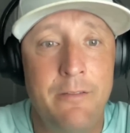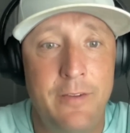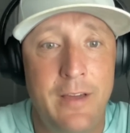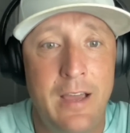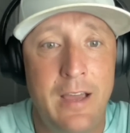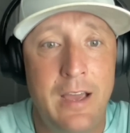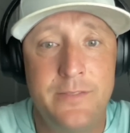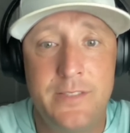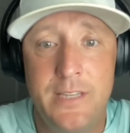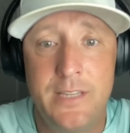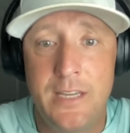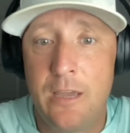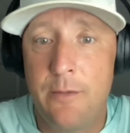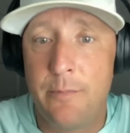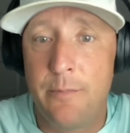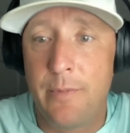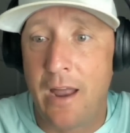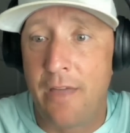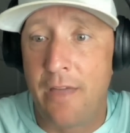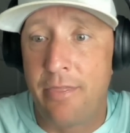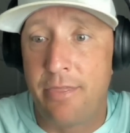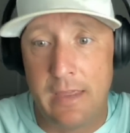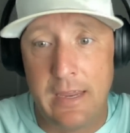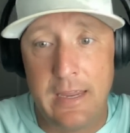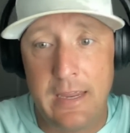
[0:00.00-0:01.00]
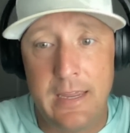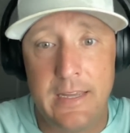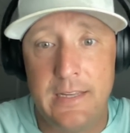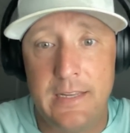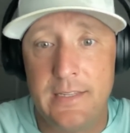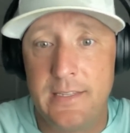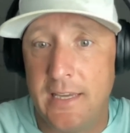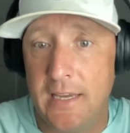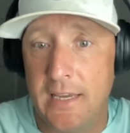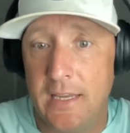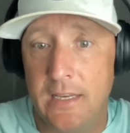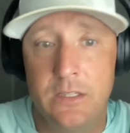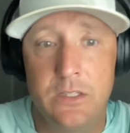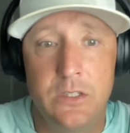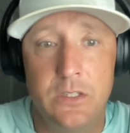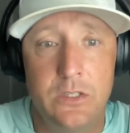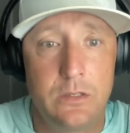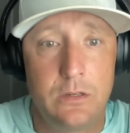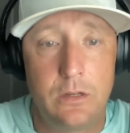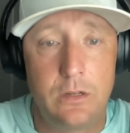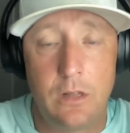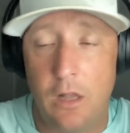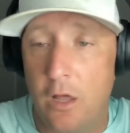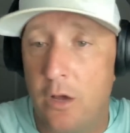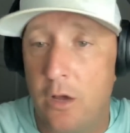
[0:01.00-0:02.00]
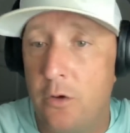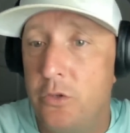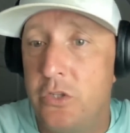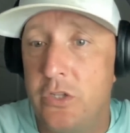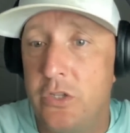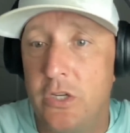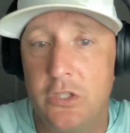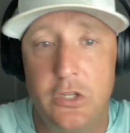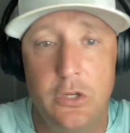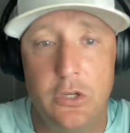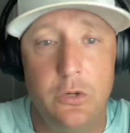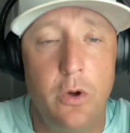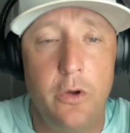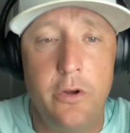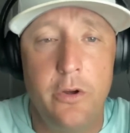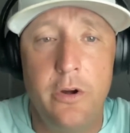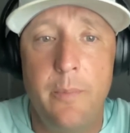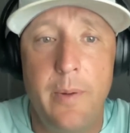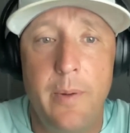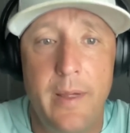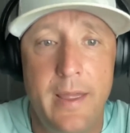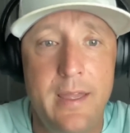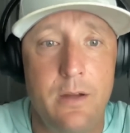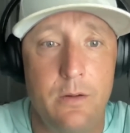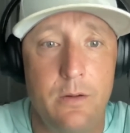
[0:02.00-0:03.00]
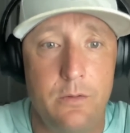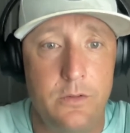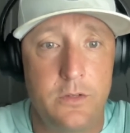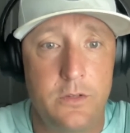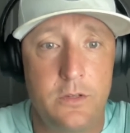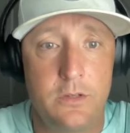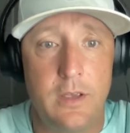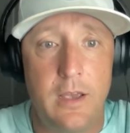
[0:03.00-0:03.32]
5'10", but I think he's getting close to 200 pounds.